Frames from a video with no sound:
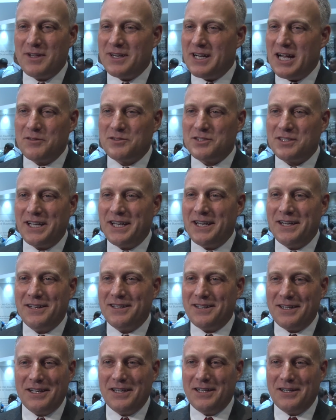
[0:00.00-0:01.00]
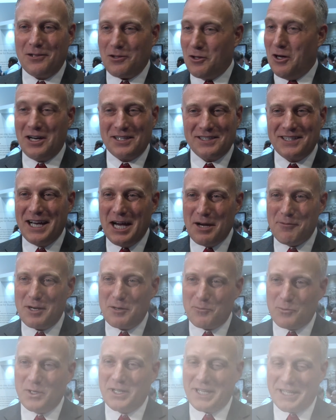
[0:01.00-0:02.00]
that I've seen in a long time.
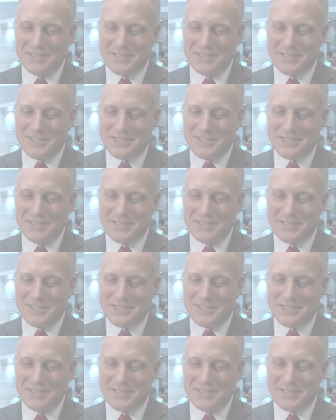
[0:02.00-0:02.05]
I'm really